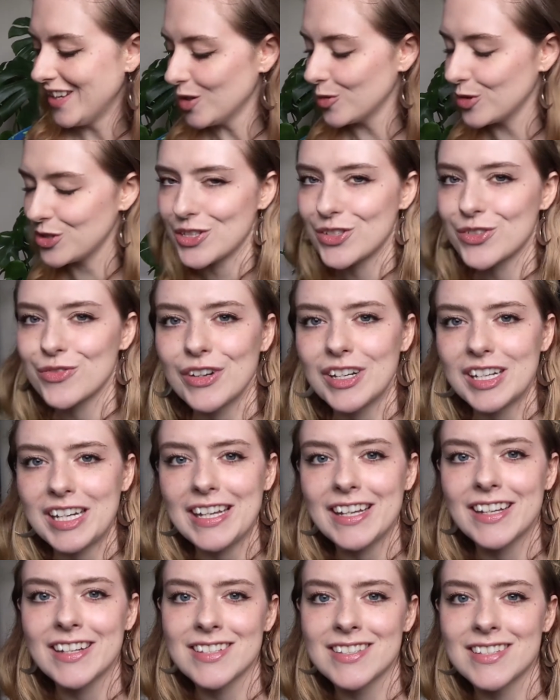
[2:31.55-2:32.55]
which is
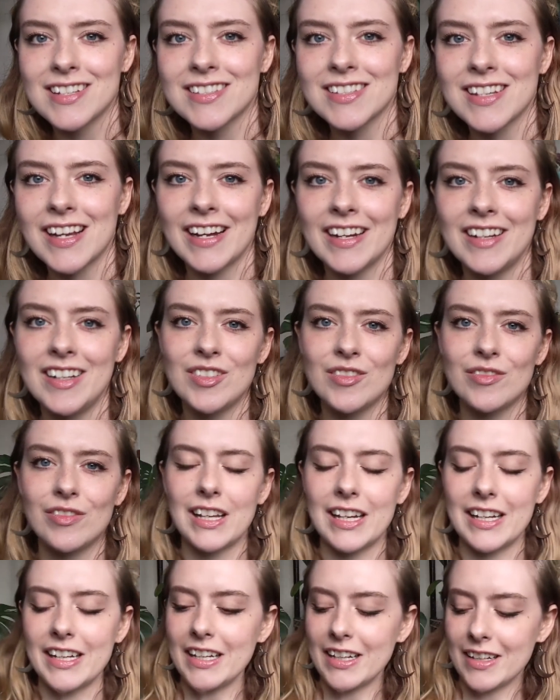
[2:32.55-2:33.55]
funny because that's kind of
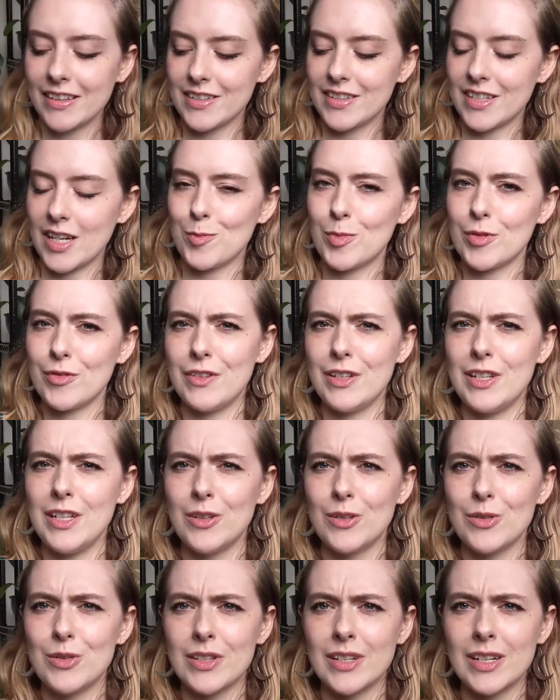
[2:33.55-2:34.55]
like the type of
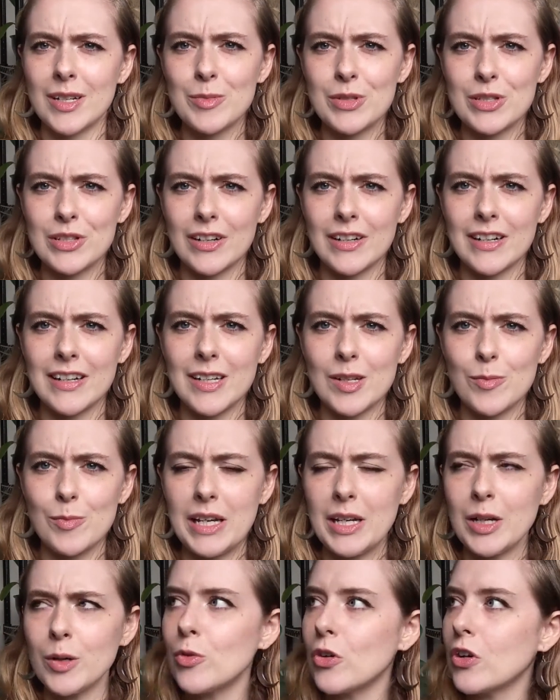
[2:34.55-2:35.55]
videos that I'm starting to
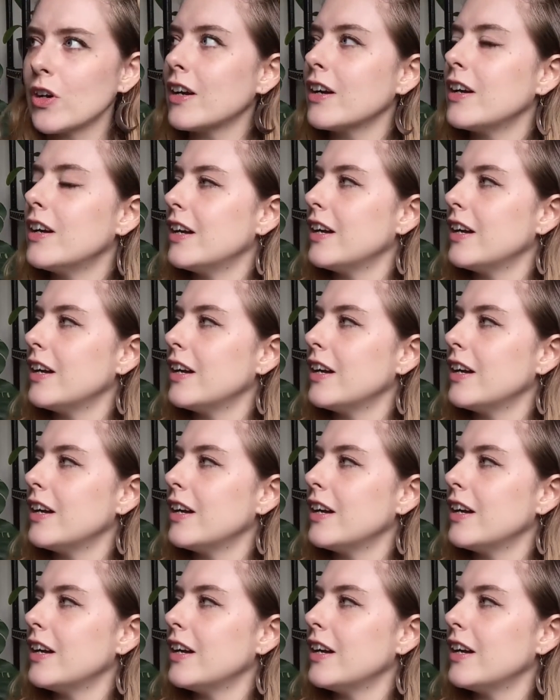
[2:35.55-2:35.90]
make more.